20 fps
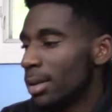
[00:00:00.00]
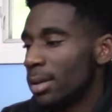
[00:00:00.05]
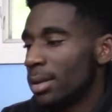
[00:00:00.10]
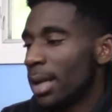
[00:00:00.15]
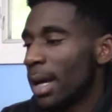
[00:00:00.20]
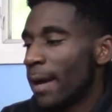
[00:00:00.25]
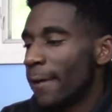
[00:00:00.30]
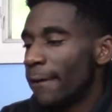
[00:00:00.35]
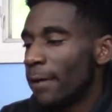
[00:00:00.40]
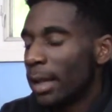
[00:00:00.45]

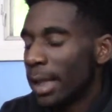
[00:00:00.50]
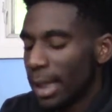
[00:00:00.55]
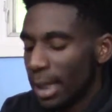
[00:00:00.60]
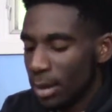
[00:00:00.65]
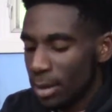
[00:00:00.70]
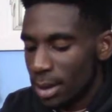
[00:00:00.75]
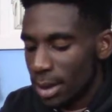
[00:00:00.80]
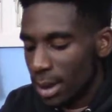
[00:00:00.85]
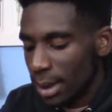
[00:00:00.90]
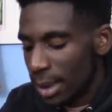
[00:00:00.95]
I feel like
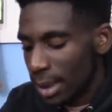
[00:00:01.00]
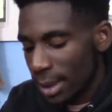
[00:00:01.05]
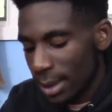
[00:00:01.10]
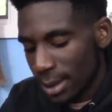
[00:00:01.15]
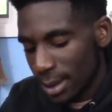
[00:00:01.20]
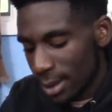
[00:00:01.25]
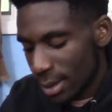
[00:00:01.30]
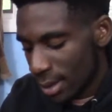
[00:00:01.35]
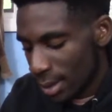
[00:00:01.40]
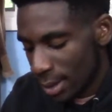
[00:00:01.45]
LCD
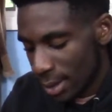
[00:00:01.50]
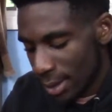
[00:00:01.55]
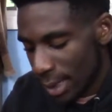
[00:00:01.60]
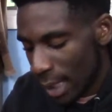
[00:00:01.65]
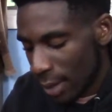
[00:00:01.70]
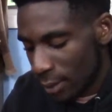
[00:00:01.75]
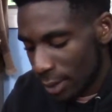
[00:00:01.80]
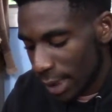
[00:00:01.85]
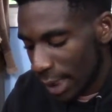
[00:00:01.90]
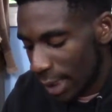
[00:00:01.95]
is
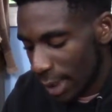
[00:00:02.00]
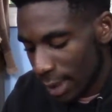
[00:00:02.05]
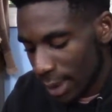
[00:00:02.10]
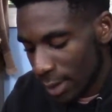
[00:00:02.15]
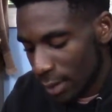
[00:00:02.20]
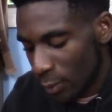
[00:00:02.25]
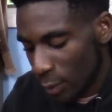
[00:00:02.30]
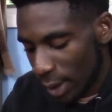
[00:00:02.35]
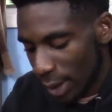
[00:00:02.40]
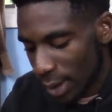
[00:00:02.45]

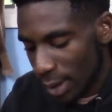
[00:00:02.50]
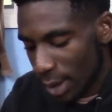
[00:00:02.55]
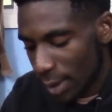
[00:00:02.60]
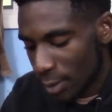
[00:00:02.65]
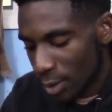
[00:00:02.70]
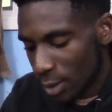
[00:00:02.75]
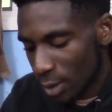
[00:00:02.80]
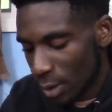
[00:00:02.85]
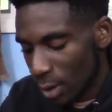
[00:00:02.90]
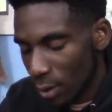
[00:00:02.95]
outdated when it
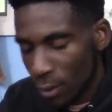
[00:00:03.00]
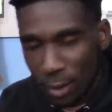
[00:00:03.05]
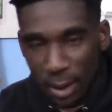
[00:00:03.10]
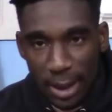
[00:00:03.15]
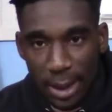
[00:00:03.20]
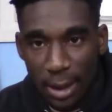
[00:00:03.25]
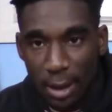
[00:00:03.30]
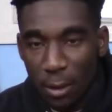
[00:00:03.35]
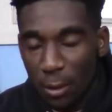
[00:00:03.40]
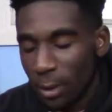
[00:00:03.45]
comes to
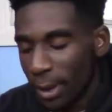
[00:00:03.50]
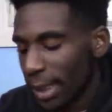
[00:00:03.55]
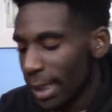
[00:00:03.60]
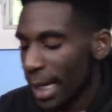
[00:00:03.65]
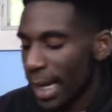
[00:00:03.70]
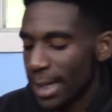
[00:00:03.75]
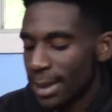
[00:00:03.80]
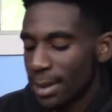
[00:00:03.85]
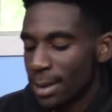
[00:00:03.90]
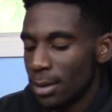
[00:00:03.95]
OLED. OLED
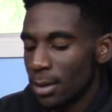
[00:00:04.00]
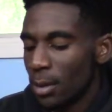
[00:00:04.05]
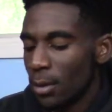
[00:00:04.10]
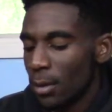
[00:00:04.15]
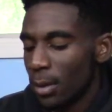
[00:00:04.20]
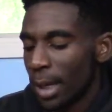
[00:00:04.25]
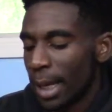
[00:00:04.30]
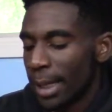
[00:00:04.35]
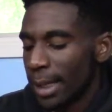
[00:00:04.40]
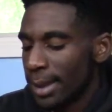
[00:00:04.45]
has
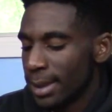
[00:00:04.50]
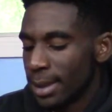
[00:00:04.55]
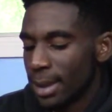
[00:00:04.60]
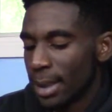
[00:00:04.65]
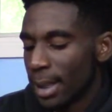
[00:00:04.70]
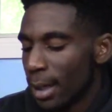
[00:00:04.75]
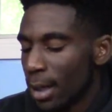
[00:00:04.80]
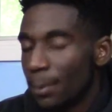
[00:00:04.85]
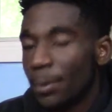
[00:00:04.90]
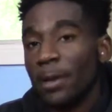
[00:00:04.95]
it's going
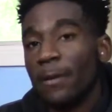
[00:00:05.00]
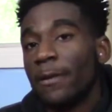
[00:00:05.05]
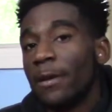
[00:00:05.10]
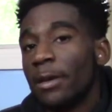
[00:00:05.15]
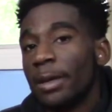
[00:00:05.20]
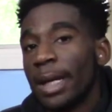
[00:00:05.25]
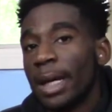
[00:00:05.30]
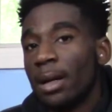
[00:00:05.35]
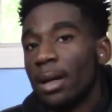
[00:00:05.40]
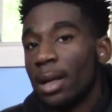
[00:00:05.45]
to help the
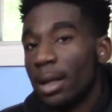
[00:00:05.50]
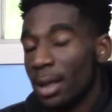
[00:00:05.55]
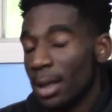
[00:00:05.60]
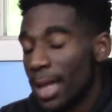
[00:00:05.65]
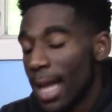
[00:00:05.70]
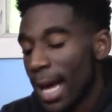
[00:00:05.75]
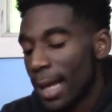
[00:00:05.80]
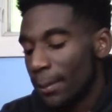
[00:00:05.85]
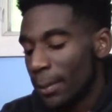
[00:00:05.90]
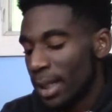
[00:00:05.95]
phone out a
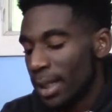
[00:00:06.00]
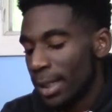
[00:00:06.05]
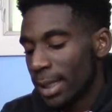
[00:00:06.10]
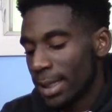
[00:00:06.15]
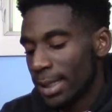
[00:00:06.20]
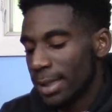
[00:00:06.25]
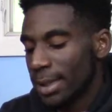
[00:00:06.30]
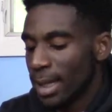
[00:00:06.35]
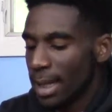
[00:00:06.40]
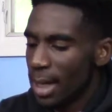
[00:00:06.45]
lot
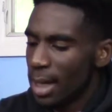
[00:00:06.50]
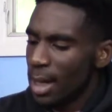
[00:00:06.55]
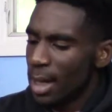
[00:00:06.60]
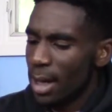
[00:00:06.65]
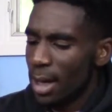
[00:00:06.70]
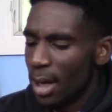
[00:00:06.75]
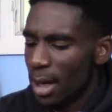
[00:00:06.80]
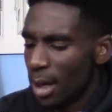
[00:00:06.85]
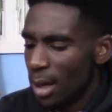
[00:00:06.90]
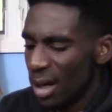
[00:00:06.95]
because
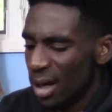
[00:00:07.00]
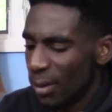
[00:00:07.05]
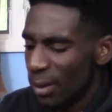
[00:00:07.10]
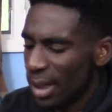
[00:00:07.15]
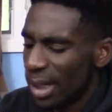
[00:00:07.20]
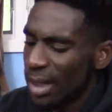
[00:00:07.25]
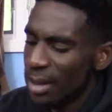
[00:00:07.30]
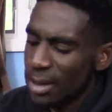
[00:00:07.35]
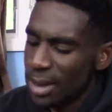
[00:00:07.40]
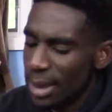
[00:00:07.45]

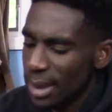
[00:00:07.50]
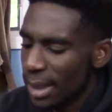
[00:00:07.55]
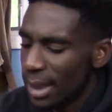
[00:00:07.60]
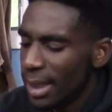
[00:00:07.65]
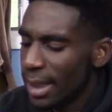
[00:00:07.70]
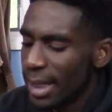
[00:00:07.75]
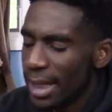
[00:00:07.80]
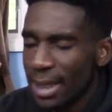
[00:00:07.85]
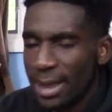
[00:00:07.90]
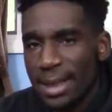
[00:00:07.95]
with
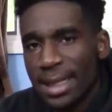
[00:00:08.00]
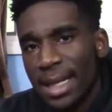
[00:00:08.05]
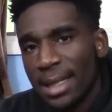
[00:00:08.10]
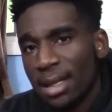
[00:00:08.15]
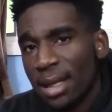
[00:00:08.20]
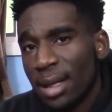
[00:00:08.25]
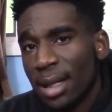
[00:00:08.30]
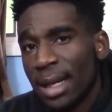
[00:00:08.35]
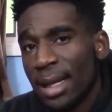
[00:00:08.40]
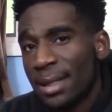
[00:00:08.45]
LCD, it kind of takes
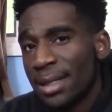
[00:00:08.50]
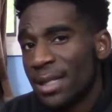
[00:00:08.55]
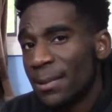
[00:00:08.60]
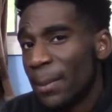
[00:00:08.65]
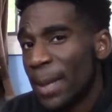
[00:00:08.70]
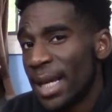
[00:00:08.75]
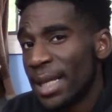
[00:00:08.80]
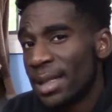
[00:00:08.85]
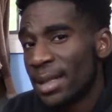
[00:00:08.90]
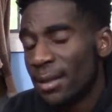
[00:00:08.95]
a lot of
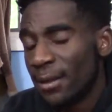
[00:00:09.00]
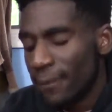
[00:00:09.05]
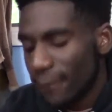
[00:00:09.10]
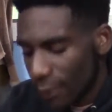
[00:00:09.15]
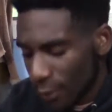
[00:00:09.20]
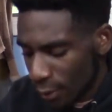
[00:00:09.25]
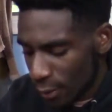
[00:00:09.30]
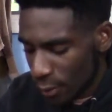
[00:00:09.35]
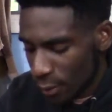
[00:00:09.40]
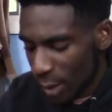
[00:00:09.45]
space in the
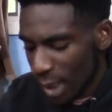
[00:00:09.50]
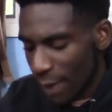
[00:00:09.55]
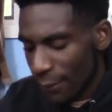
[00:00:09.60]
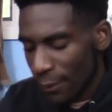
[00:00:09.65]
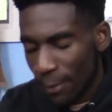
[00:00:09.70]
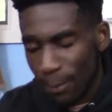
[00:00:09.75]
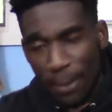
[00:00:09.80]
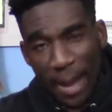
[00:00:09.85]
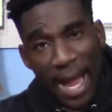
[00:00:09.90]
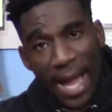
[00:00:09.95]
phone. You have
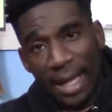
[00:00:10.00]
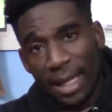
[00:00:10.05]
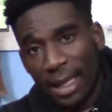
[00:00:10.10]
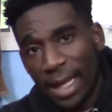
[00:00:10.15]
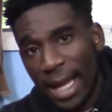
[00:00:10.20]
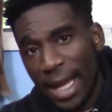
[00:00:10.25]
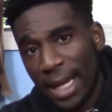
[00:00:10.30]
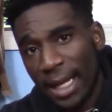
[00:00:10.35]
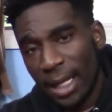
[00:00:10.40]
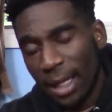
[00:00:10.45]
a
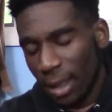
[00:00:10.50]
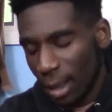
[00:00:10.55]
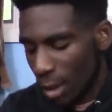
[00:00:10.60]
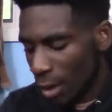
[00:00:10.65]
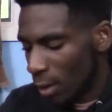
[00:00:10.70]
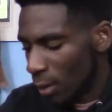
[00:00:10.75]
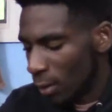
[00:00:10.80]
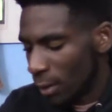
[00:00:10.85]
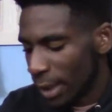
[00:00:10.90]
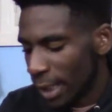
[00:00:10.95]
backlight.
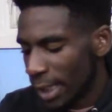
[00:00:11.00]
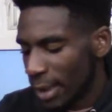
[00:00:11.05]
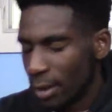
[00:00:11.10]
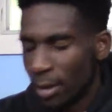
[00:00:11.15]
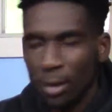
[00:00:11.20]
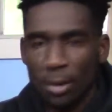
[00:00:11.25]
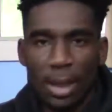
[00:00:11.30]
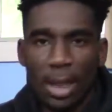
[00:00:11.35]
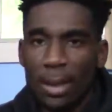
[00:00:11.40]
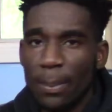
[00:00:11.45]
OLED, you
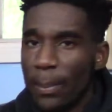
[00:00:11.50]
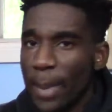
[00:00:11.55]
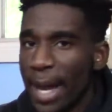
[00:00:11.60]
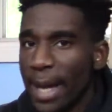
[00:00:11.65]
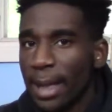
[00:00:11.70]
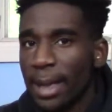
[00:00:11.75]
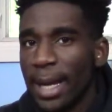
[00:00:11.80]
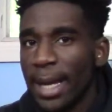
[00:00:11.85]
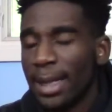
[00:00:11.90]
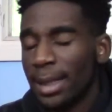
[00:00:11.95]
don't need a
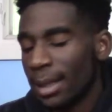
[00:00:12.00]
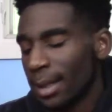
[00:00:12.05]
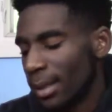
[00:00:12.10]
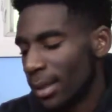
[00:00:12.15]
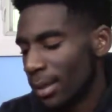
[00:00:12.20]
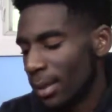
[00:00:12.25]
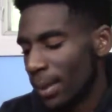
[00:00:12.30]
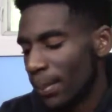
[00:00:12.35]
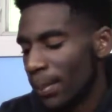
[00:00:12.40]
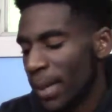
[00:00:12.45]
backlight.
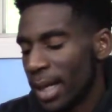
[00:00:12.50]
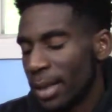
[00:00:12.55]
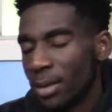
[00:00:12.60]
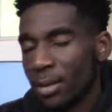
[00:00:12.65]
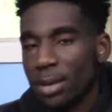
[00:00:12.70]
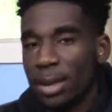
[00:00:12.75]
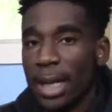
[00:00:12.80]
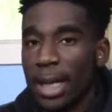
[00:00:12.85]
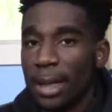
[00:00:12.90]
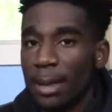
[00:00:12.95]
The
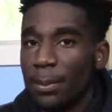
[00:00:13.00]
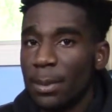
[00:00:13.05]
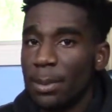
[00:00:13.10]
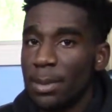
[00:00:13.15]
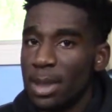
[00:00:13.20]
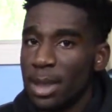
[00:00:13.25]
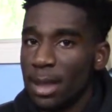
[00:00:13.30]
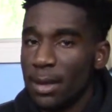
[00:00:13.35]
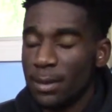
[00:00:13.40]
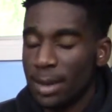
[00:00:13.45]
pixels light up
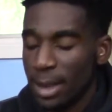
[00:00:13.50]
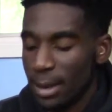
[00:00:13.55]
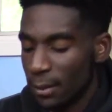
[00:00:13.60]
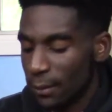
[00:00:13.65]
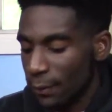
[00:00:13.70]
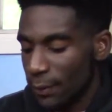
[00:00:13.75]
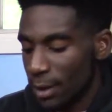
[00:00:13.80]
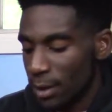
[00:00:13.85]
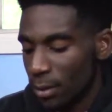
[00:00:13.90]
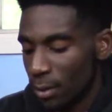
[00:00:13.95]
themselves
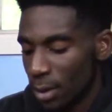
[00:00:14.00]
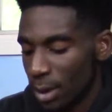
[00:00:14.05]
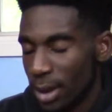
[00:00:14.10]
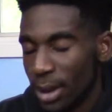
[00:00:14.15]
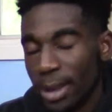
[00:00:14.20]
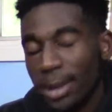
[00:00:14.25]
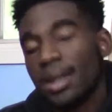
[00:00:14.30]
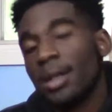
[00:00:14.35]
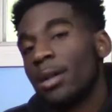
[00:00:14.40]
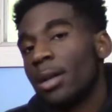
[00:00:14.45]
individually.
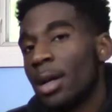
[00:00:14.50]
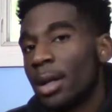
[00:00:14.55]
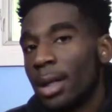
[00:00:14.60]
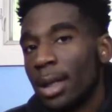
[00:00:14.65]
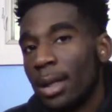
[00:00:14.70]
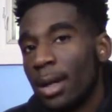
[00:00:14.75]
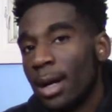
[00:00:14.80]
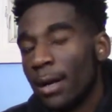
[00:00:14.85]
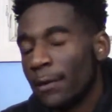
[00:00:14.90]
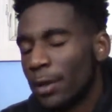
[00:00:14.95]
They turn on
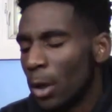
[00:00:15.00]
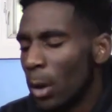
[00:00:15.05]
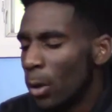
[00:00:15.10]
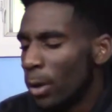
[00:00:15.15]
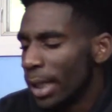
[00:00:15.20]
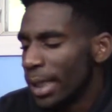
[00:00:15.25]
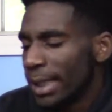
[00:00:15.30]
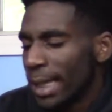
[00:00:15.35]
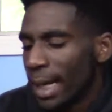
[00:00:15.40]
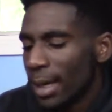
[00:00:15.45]
and off. The
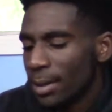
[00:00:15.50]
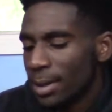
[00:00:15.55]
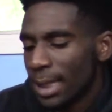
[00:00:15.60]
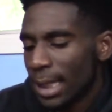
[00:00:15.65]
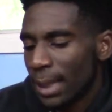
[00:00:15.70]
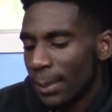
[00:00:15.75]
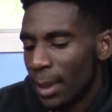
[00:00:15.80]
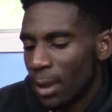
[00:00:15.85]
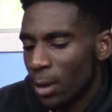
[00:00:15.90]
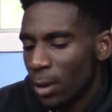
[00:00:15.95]
only
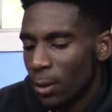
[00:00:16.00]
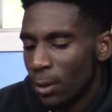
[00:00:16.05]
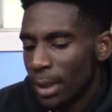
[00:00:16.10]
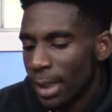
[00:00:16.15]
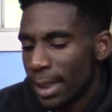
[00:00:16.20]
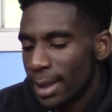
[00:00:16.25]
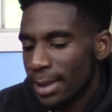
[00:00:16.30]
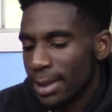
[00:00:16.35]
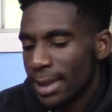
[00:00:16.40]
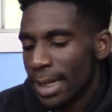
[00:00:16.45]
downside about
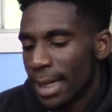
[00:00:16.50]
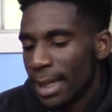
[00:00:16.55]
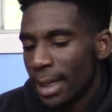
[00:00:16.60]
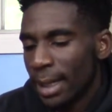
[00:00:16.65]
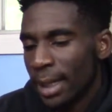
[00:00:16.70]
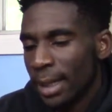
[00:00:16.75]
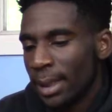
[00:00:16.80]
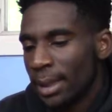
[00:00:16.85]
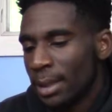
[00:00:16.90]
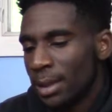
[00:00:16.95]
OLED is that
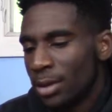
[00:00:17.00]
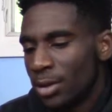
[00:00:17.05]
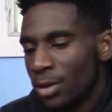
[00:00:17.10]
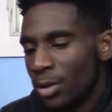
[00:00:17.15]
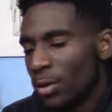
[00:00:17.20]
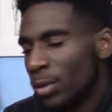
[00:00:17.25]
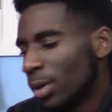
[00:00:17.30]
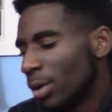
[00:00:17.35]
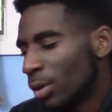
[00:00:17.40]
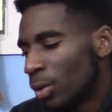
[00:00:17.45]
in
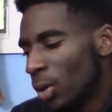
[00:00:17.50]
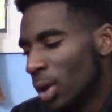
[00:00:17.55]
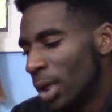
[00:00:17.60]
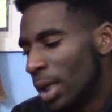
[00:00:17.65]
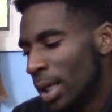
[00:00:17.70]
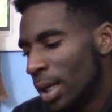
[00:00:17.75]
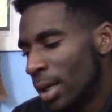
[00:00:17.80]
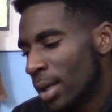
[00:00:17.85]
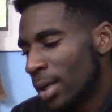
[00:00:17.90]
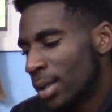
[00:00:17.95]
2 to 3
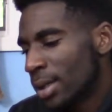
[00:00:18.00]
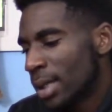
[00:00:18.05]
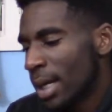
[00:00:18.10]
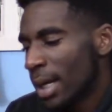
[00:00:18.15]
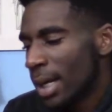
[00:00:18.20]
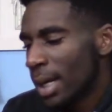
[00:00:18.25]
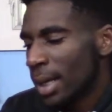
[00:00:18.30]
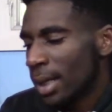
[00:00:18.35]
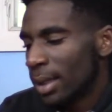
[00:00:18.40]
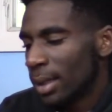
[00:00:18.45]
years,
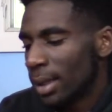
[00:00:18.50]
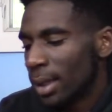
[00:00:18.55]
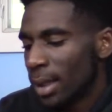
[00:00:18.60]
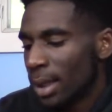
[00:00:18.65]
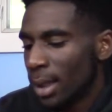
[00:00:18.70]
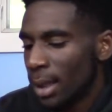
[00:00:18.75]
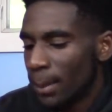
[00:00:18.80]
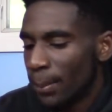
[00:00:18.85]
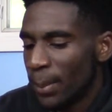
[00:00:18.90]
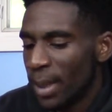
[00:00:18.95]
the
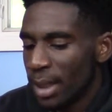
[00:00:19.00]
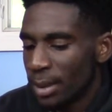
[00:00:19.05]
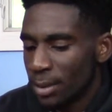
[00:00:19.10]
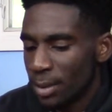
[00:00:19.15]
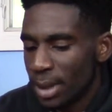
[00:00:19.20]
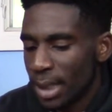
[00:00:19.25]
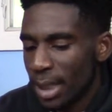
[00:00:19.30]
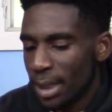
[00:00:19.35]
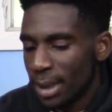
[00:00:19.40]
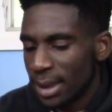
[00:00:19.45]

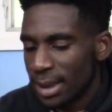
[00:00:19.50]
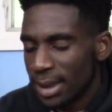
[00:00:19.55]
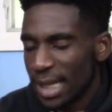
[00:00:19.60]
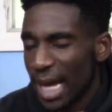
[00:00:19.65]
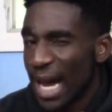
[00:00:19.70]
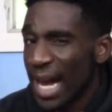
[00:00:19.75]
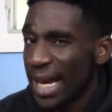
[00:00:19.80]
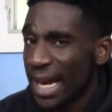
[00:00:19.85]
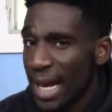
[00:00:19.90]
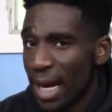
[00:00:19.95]
pixels kind of
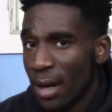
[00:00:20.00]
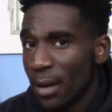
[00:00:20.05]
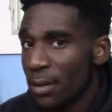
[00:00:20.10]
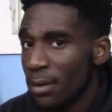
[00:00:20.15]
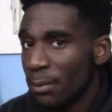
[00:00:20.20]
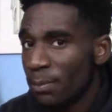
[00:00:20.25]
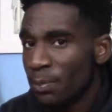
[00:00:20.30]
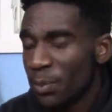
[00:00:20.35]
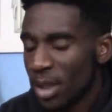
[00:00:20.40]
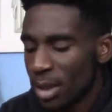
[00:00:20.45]
die out.